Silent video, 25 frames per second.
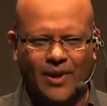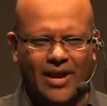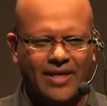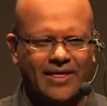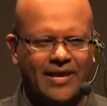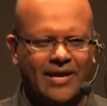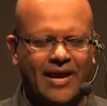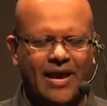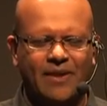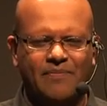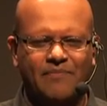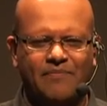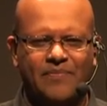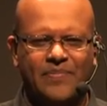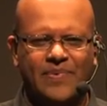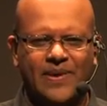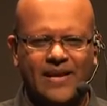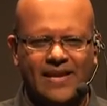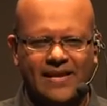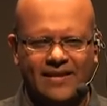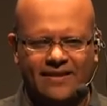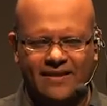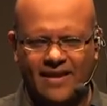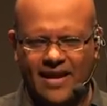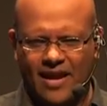where they can
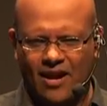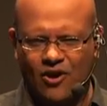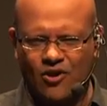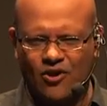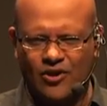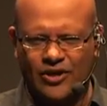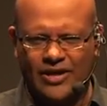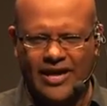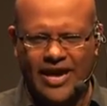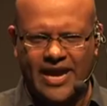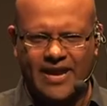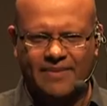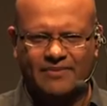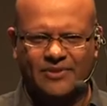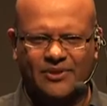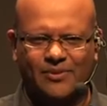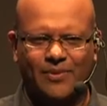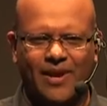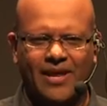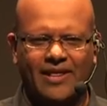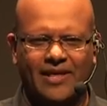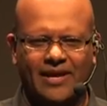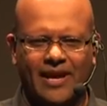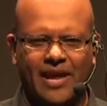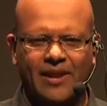build their own
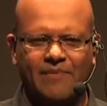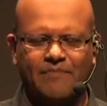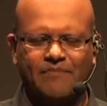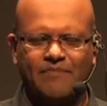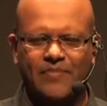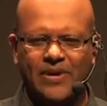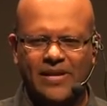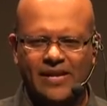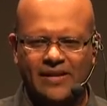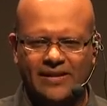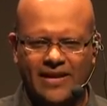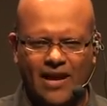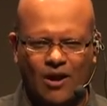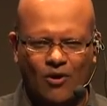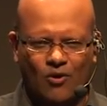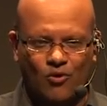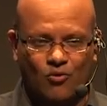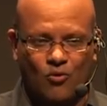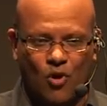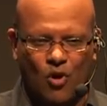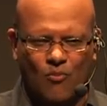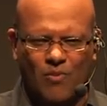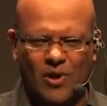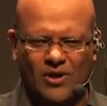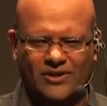games, where they can build their
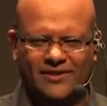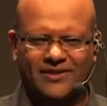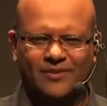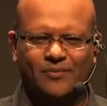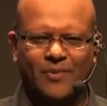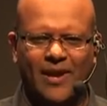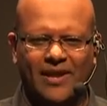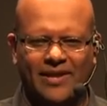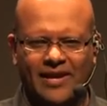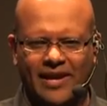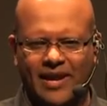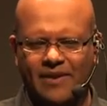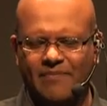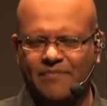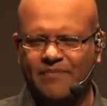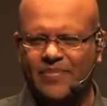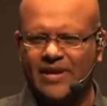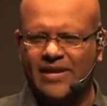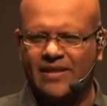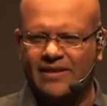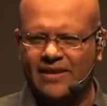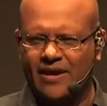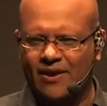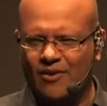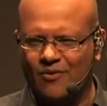own robots, where they can
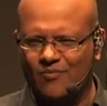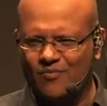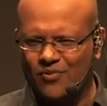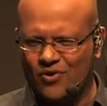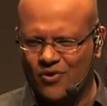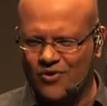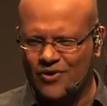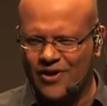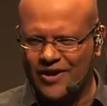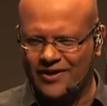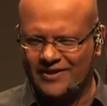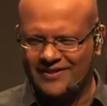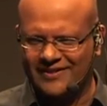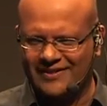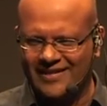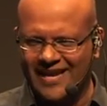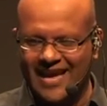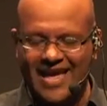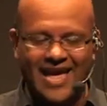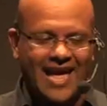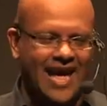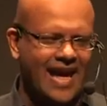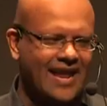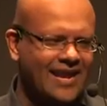build their own products.